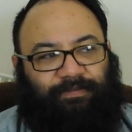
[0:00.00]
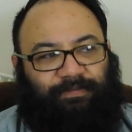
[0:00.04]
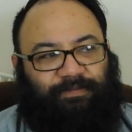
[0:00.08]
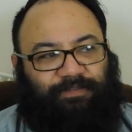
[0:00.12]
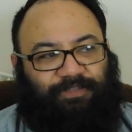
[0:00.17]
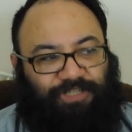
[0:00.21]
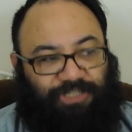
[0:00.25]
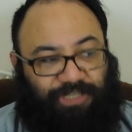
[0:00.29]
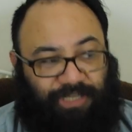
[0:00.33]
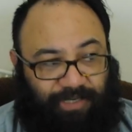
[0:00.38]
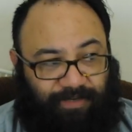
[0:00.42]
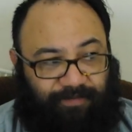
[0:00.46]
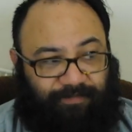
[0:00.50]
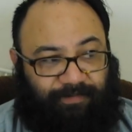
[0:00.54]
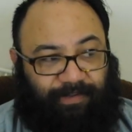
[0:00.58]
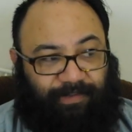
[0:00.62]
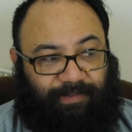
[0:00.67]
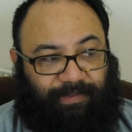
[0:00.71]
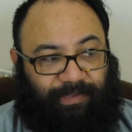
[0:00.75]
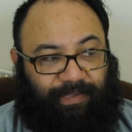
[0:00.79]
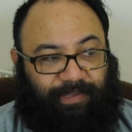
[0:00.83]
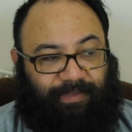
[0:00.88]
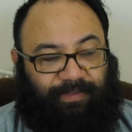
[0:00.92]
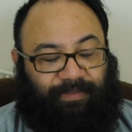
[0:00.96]

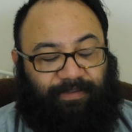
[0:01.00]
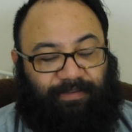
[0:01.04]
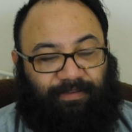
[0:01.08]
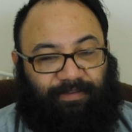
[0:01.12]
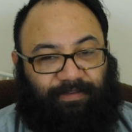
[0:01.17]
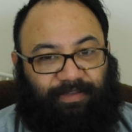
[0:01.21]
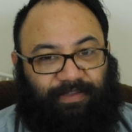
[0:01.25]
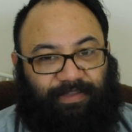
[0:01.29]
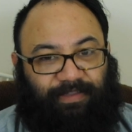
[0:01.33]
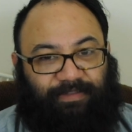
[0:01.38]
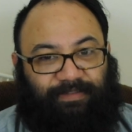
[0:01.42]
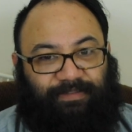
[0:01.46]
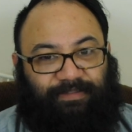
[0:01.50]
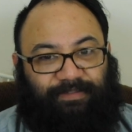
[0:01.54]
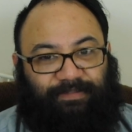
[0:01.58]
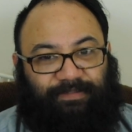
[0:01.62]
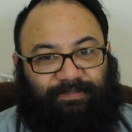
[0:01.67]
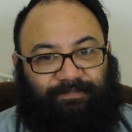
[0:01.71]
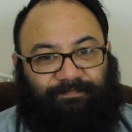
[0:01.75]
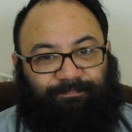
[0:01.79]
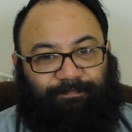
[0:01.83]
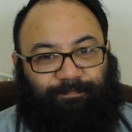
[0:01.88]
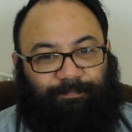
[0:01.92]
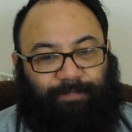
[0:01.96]
Generally, it's
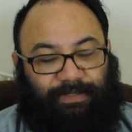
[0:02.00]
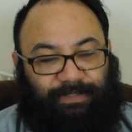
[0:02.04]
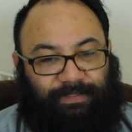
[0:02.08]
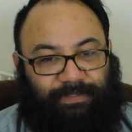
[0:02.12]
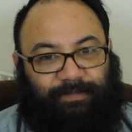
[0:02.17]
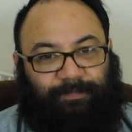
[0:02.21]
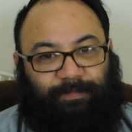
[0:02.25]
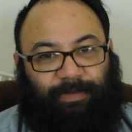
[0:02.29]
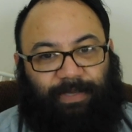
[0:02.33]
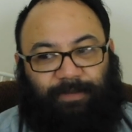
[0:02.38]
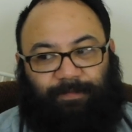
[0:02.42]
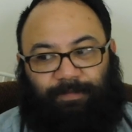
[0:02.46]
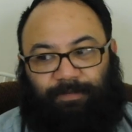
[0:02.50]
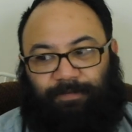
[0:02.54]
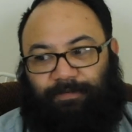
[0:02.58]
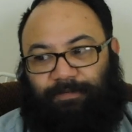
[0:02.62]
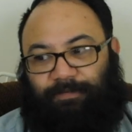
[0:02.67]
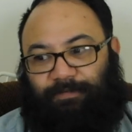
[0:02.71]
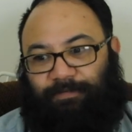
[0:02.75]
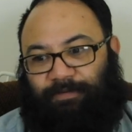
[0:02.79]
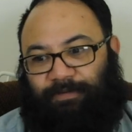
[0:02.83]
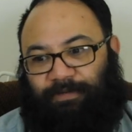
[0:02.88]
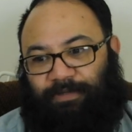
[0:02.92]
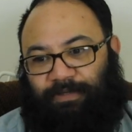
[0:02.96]
business
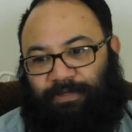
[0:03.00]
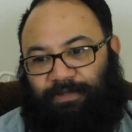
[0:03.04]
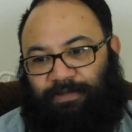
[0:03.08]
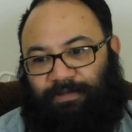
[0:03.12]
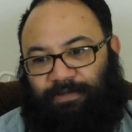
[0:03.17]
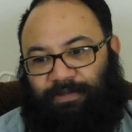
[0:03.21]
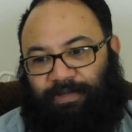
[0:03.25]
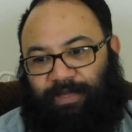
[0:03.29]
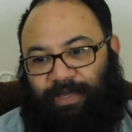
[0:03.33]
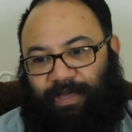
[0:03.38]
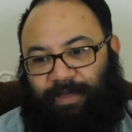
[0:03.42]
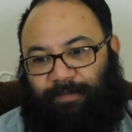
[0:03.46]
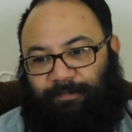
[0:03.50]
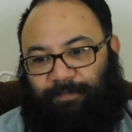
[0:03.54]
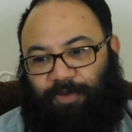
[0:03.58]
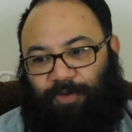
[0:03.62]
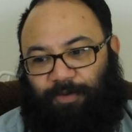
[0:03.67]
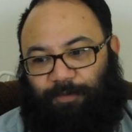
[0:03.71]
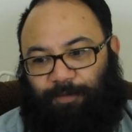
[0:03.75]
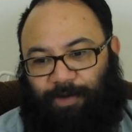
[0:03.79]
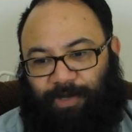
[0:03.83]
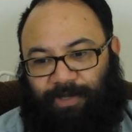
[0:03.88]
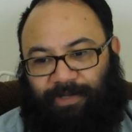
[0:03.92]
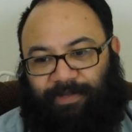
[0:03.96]
people
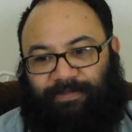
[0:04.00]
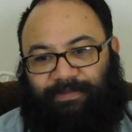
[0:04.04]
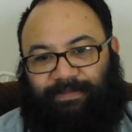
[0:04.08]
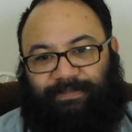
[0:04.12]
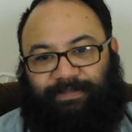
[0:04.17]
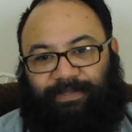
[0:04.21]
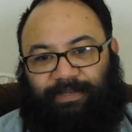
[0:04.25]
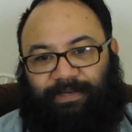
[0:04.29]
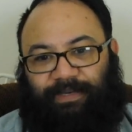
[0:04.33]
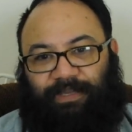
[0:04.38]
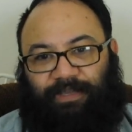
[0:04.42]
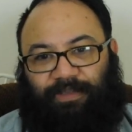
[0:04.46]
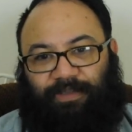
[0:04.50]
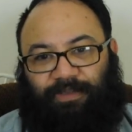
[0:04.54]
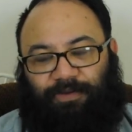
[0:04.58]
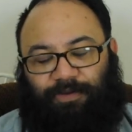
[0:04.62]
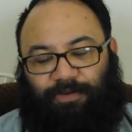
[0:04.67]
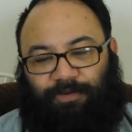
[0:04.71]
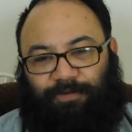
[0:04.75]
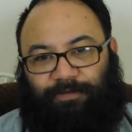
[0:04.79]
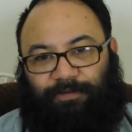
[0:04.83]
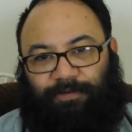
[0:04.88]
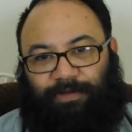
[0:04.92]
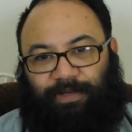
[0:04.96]
who work in the city
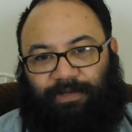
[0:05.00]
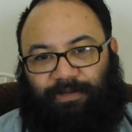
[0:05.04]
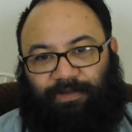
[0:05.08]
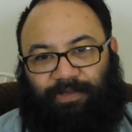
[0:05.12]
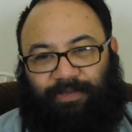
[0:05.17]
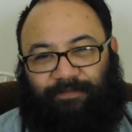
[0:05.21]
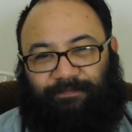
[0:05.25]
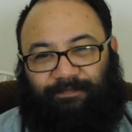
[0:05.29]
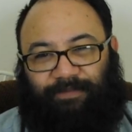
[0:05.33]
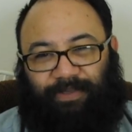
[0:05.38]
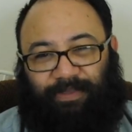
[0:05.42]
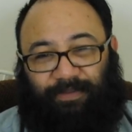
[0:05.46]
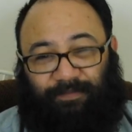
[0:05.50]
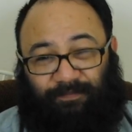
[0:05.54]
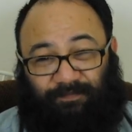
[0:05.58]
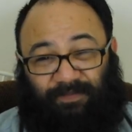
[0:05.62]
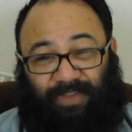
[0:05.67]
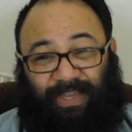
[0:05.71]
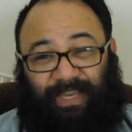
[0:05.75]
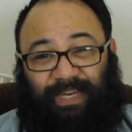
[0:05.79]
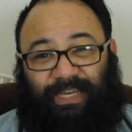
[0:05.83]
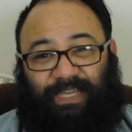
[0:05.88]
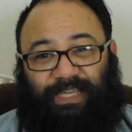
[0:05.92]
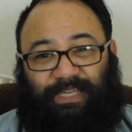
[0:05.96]
who are looking for
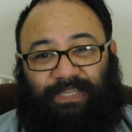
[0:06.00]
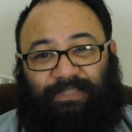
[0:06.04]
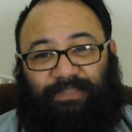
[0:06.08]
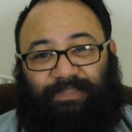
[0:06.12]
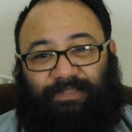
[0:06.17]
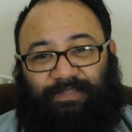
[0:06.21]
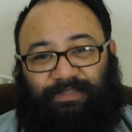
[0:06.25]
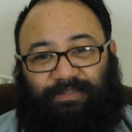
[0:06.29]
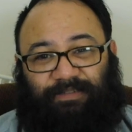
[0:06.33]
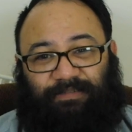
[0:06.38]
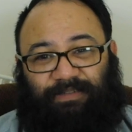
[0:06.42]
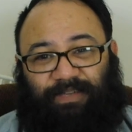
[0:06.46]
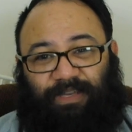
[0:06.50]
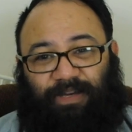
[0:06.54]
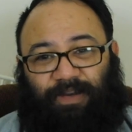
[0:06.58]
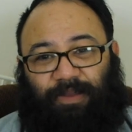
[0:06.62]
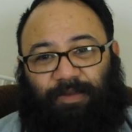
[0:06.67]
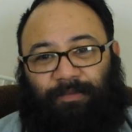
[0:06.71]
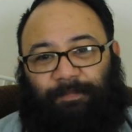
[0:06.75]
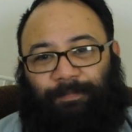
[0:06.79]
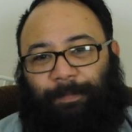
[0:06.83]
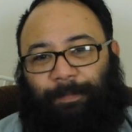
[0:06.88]
convenience and, you know,